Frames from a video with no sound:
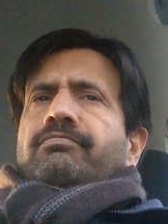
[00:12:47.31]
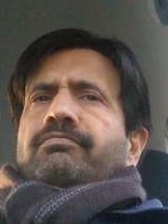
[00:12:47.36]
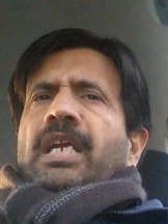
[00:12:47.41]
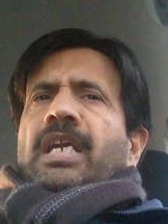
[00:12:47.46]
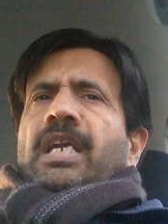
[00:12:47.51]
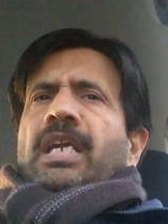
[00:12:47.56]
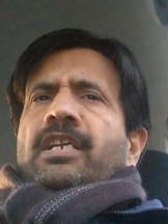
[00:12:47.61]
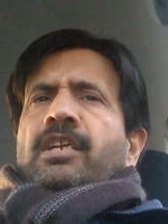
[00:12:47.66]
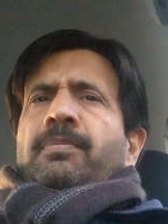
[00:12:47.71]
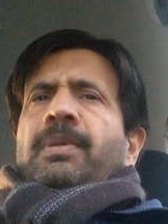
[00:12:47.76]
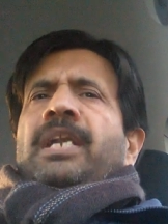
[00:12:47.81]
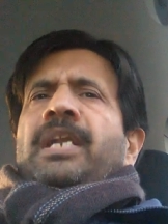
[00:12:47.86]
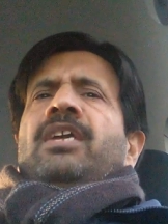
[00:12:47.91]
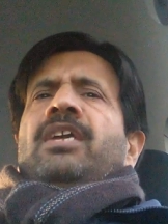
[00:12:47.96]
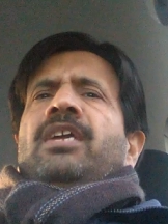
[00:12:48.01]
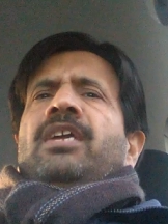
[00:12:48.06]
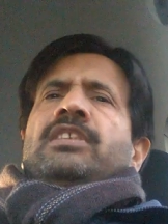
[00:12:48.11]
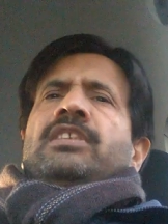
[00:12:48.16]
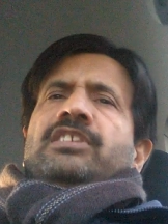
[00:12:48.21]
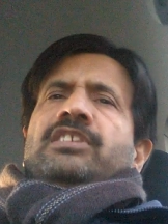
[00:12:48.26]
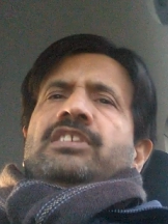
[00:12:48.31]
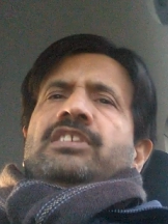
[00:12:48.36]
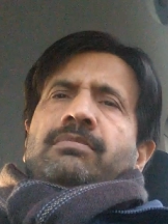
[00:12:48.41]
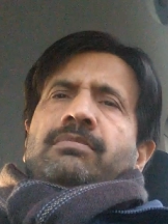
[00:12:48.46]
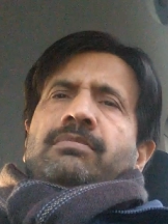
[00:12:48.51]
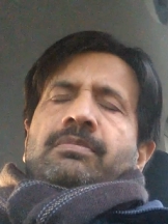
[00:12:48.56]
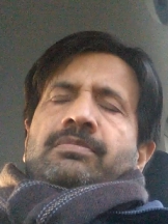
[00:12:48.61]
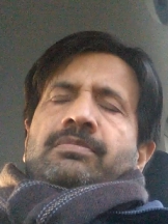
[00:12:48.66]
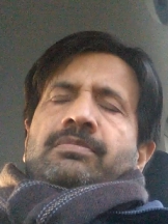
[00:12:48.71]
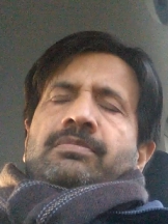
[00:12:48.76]
and depending on the
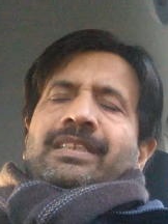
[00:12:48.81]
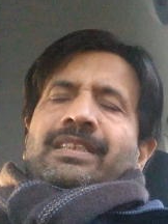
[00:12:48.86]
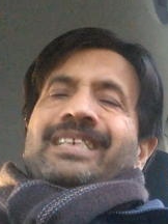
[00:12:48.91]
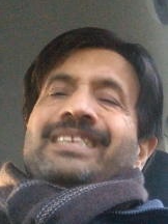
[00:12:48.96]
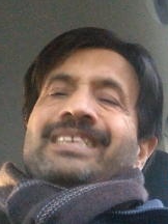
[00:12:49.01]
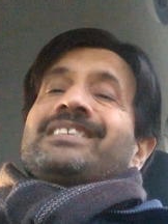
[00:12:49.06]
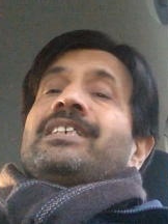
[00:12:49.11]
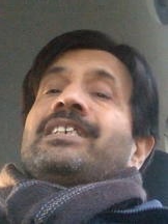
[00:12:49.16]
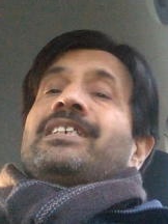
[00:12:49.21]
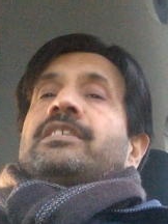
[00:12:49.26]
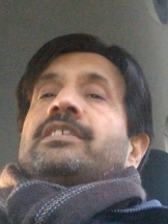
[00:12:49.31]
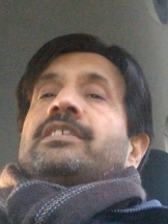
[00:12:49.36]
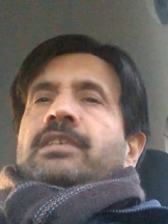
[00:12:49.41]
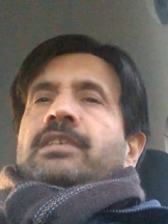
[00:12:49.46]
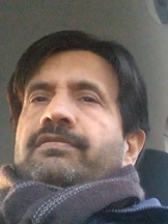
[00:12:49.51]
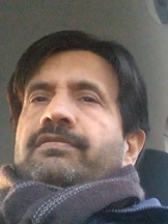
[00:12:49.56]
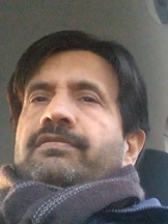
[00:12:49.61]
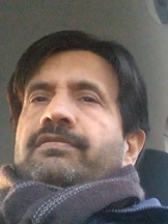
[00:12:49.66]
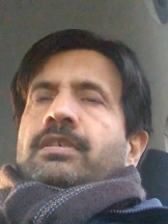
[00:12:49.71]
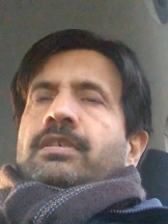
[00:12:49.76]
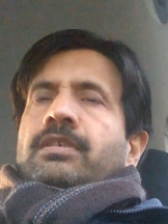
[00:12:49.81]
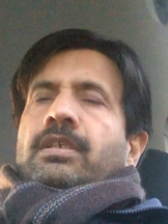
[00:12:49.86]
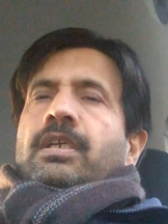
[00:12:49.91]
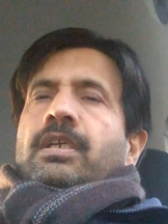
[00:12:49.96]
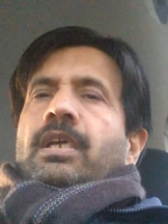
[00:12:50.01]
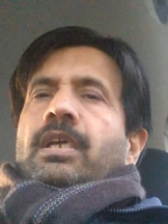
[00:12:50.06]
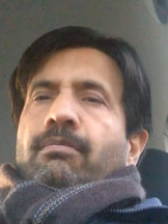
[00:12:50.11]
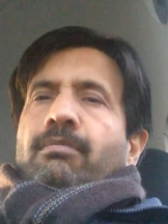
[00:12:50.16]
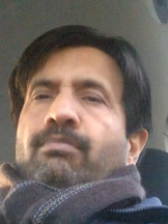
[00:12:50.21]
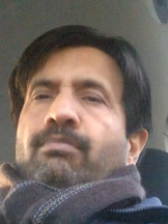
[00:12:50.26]
symptoms and the results of the
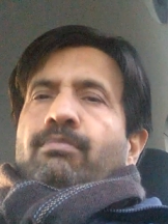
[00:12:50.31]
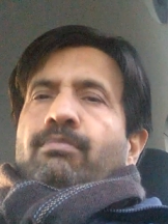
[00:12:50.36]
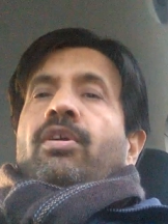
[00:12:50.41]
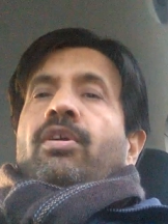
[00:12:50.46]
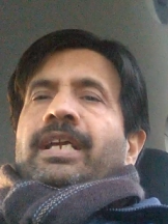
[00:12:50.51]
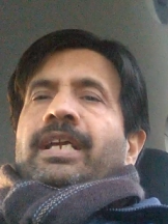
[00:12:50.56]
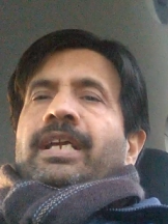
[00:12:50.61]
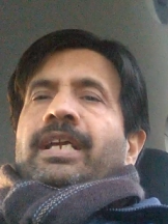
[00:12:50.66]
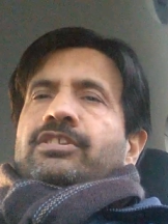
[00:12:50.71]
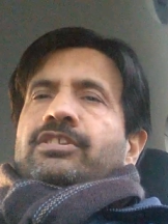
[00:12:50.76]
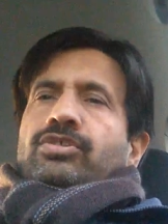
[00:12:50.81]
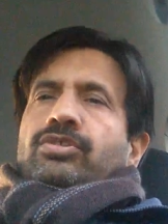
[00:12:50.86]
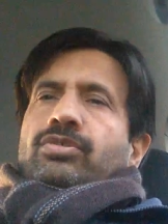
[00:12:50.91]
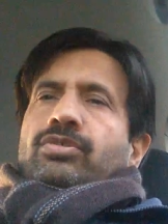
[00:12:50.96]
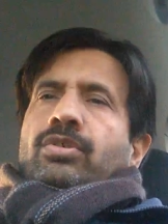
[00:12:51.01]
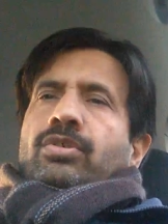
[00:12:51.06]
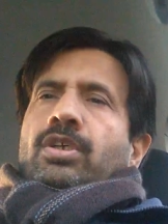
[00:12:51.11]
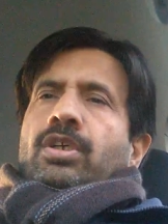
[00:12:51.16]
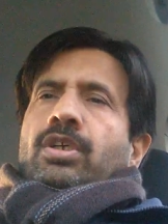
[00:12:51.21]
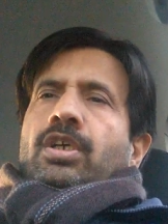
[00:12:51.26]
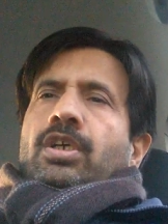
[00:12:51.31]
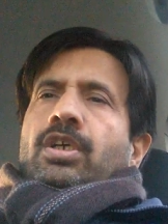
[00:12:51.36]
blood tests you know